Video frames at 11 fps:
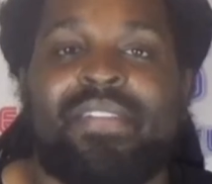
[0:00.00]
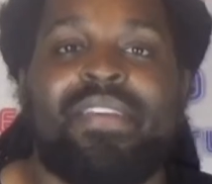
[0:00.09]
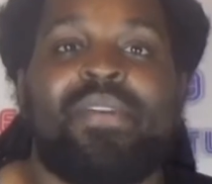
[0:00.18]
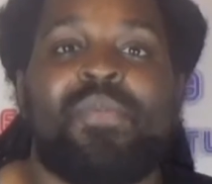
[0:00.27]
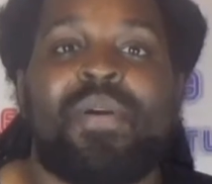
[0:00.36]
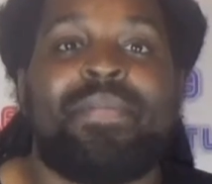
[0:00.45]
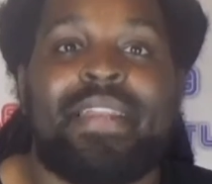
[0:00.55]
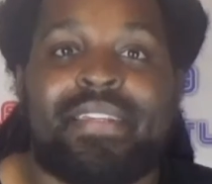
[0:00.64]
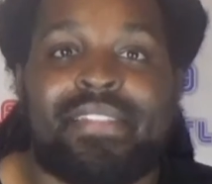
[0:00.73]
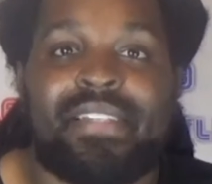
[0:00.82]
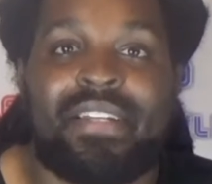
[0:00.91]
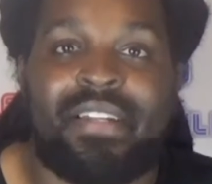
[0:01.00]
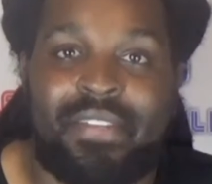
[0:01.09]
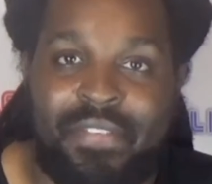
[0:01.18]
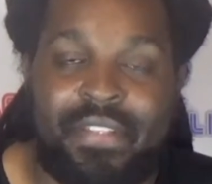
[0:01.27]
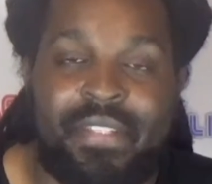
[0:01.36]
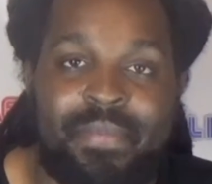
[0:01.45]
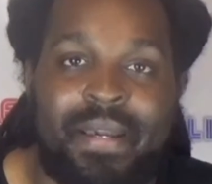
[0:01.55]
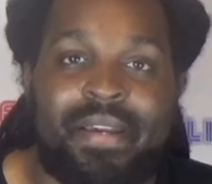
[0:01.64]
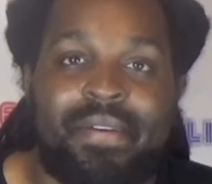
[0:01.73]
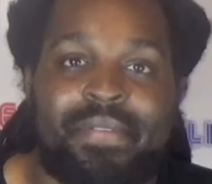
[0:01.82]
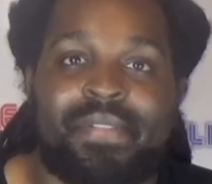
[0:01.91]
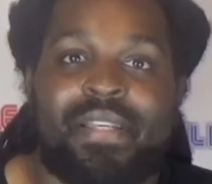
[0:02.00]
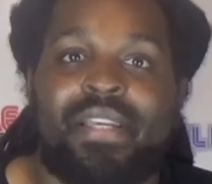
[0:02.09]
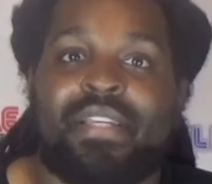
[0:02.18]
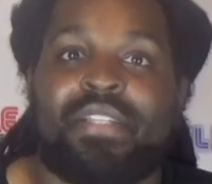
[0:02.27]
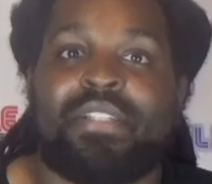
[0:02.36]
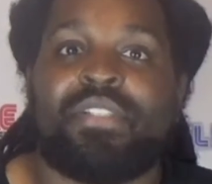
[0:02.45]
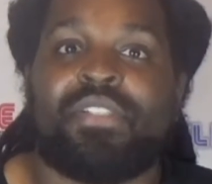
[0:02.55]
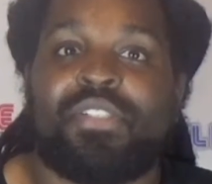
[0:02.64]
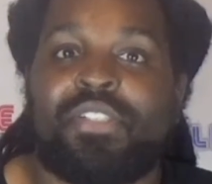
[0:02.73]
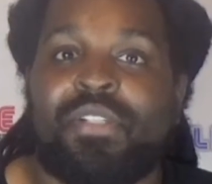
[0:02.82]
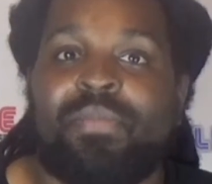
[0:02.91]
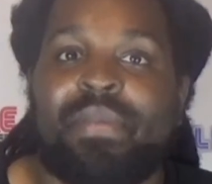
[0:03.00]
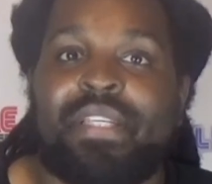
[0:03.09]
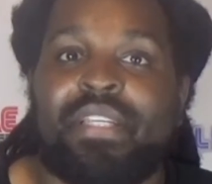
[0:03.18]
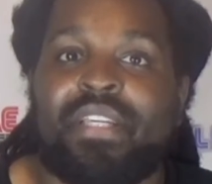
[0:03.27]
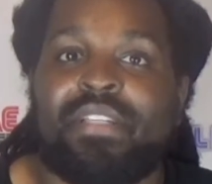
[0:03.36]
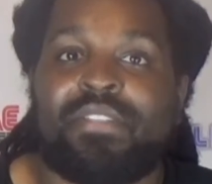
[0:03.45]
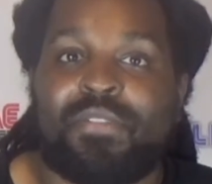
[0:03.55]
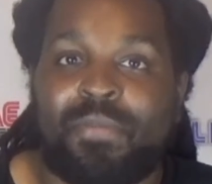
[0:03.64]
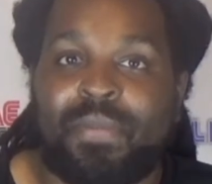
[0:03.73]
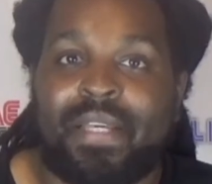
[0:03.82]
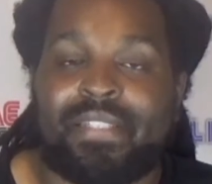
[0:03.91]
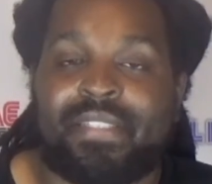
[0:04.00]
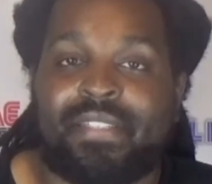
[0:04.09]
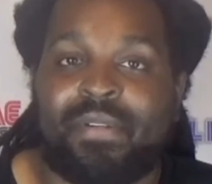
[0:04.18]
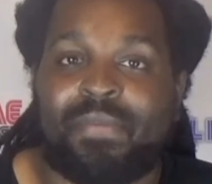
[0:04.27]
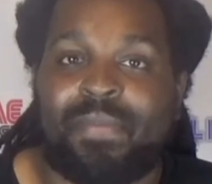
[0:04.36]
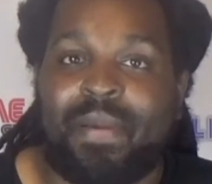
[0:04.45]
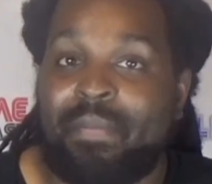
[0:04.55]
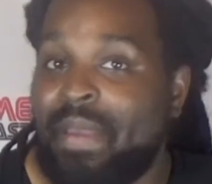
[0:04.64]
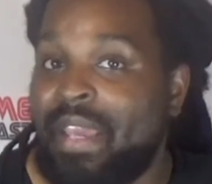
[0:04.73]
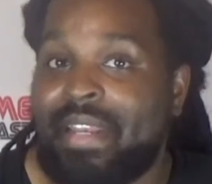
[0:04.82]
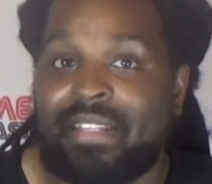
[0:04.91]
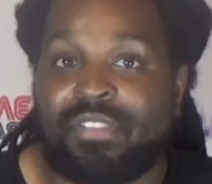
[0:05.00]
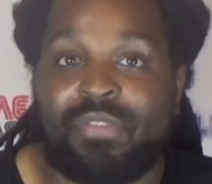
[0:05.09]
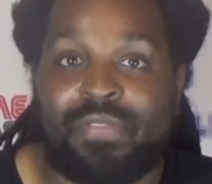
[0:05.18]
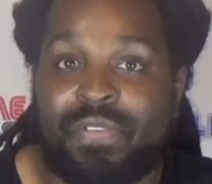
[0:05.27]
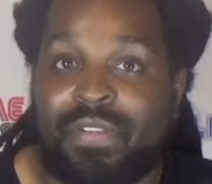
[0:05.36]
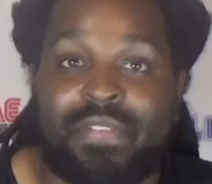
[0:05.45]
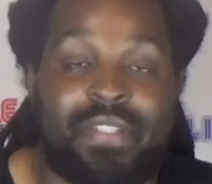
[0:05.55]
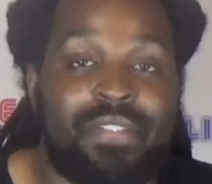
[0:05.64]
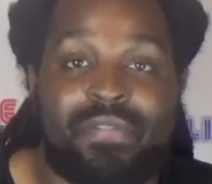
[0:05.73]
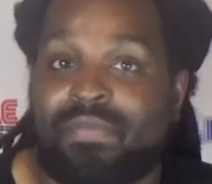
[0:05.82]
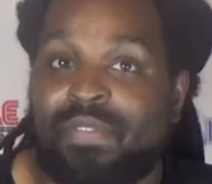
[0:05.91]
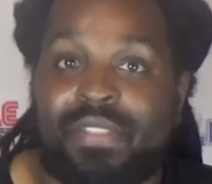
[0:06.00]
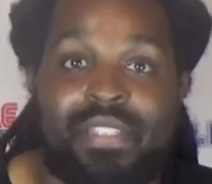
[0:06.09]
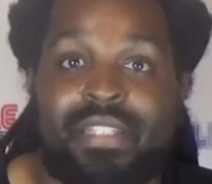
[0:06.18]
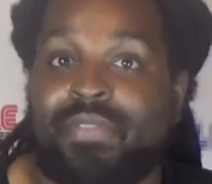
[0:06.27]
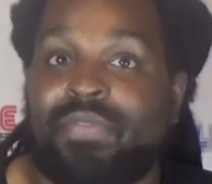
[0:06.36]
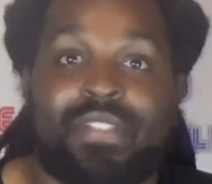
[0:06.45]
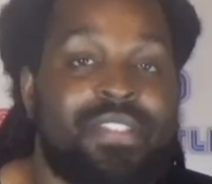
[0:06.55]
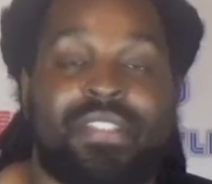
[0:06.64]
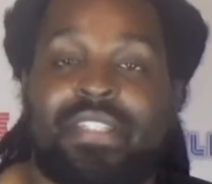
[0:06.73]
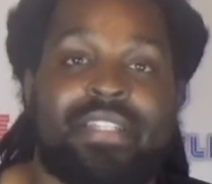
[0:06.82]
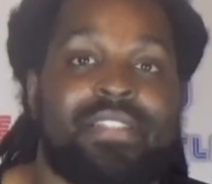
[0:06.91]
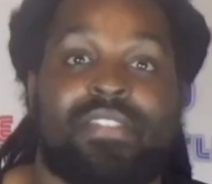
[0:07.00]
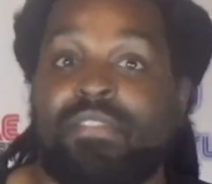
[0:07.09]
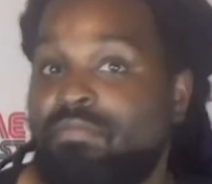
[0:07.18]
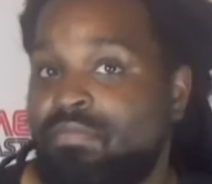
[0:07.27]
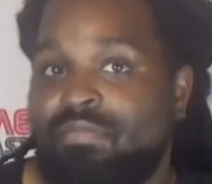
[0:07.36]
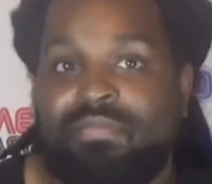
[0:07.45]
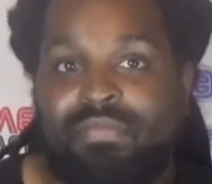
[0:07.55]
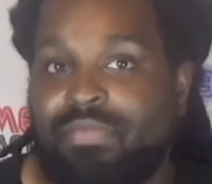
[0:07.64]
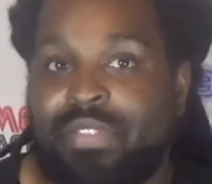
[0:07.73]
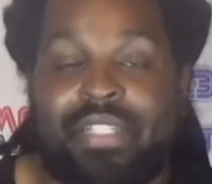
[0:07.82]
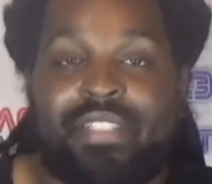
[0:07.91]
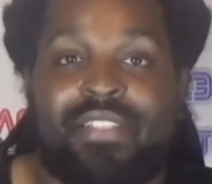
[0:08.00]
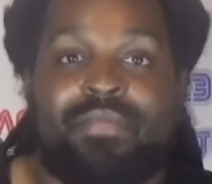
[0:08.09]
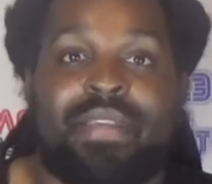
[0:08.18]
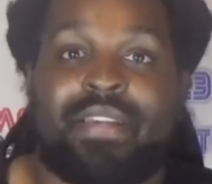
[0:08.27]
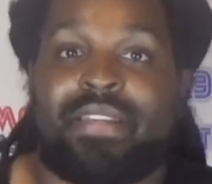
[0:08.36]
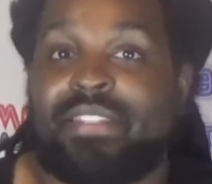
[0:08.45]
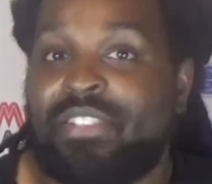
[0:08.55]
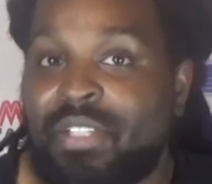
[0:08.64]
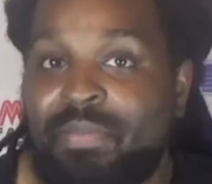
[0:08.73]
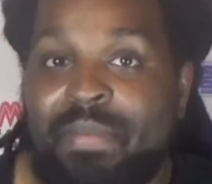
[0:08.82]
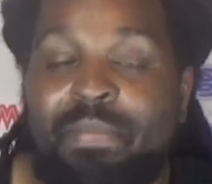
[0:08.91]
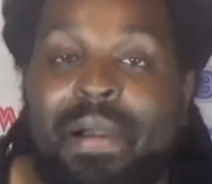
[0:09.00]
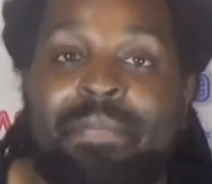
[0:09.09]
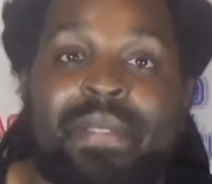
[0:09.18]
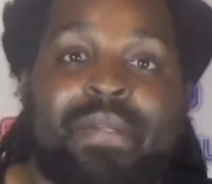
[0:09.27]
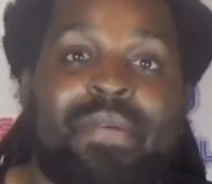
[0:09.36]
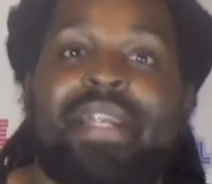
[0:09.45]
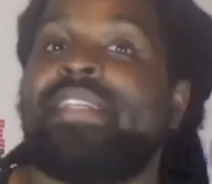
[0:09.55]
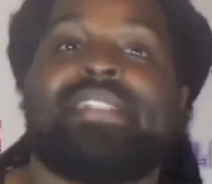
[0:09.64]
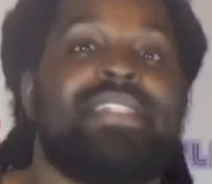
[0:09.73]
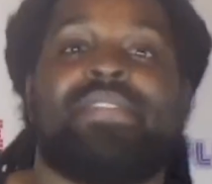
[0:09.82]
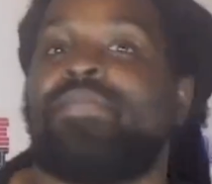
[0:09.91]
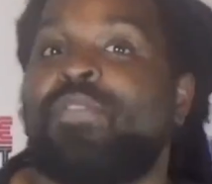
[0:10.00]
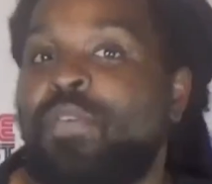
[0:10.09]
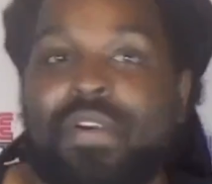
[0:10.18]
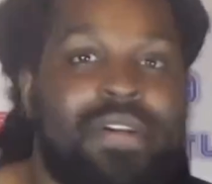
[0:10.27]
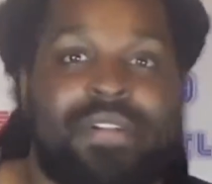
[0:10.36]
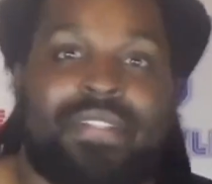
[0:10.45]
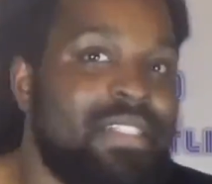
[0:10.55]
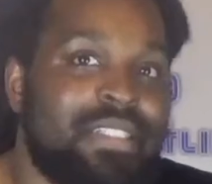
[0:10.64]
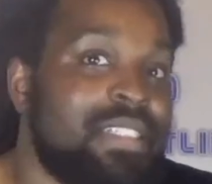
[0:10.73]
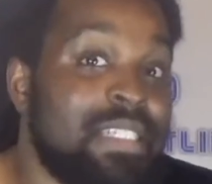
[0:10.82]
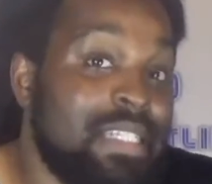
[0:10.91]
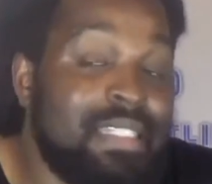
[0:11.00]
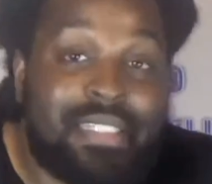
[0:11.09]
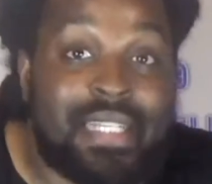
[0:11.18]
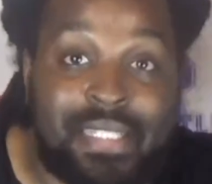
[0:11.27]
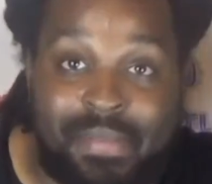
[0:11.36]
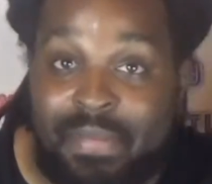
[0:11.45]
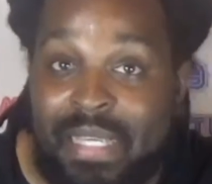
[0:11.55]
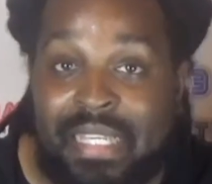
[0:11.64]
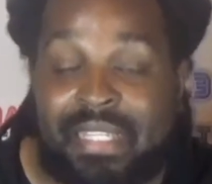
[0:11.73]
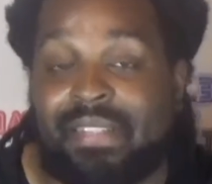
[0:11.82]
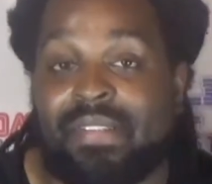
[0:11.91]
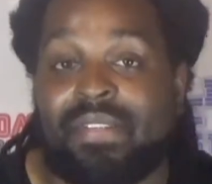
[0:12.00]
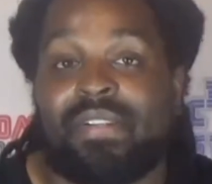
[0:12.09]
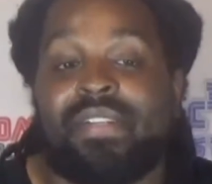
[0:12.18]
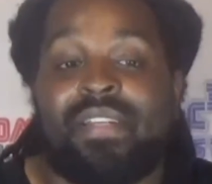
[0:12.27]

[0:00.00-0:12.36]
think a woman that's 150 pounds should be suplexing a man that's 350, 6'6". That's just me. He shouldn't be bumping crazy for her. It's just me, you know.